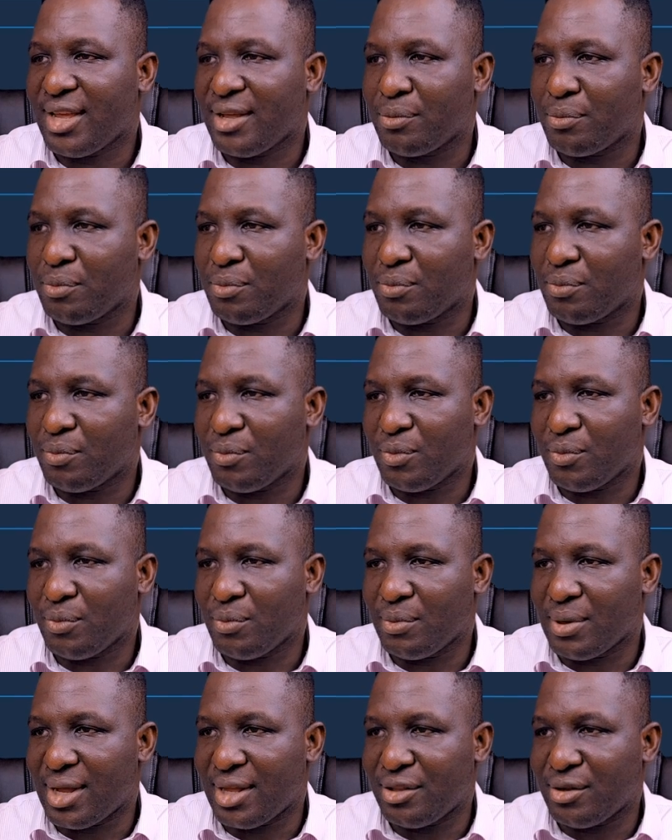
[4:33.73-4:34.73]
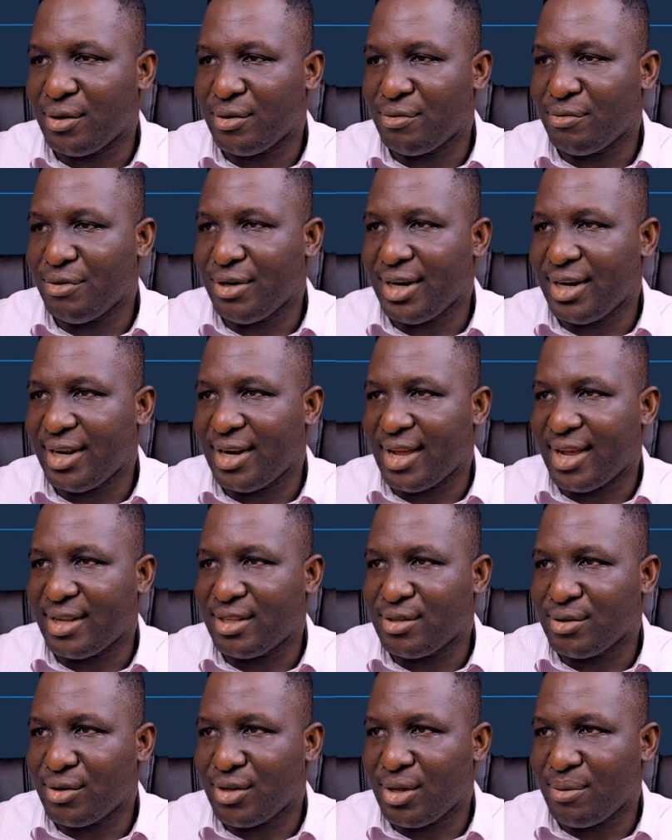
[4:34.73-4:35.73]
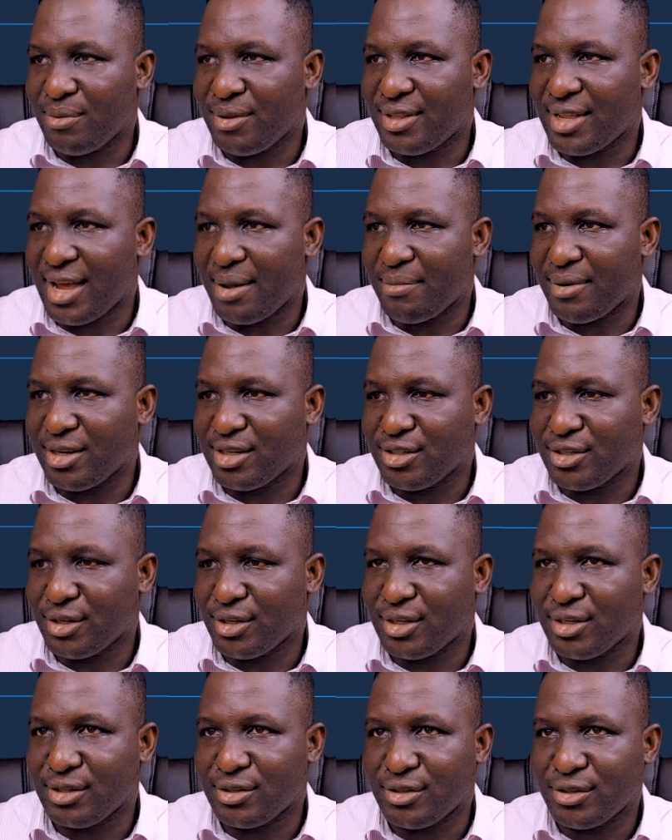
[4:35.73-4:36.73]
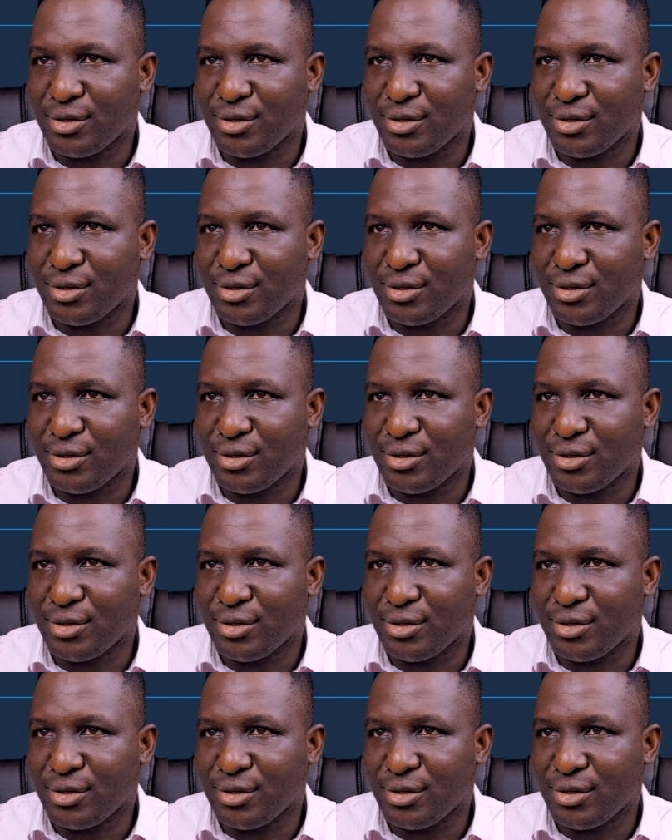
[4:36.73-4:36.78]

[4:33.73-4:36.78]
then I don't really like to keep the dimensioning,